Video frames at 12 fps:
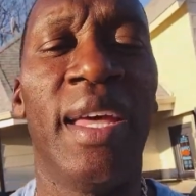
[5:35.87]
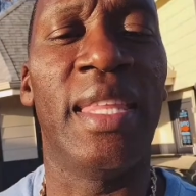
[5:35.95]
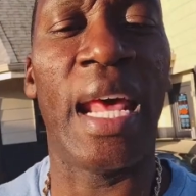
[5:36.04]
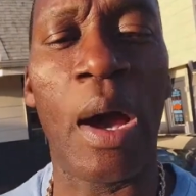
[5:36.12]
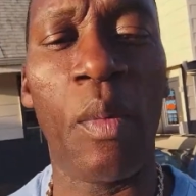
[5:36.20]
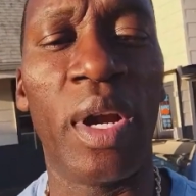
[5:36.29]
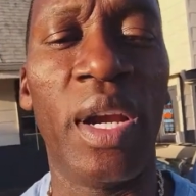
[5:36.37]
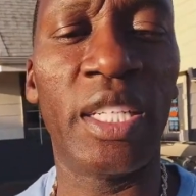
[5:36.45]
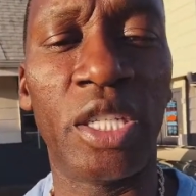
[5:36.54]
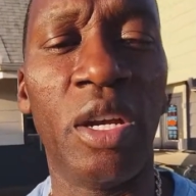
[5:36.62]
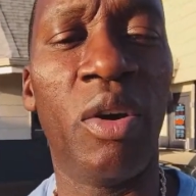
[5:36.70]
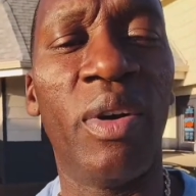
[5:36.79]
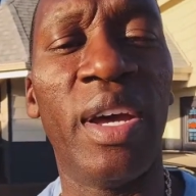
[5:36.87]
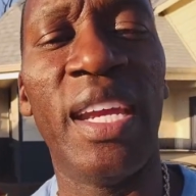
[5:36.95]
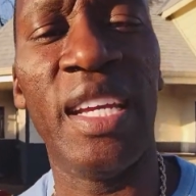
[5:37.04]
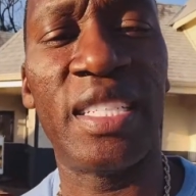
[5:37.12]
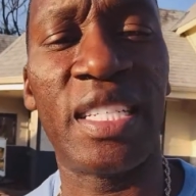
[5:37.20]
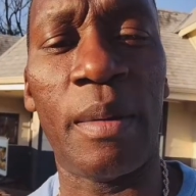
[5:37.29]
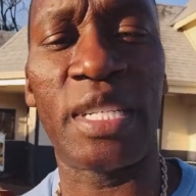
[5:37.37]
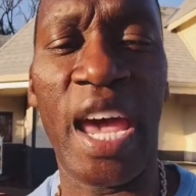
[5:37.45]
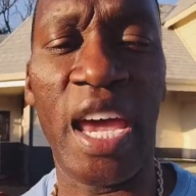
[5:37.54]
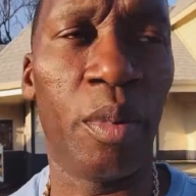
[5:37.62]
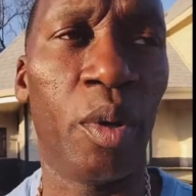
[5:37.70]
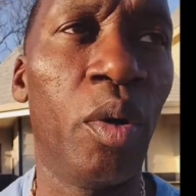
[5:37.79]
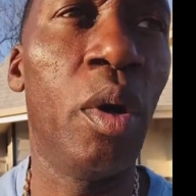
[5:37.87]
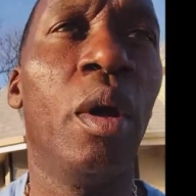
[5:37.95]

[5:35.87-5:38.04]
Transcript: then I want to let you know it is obtainable,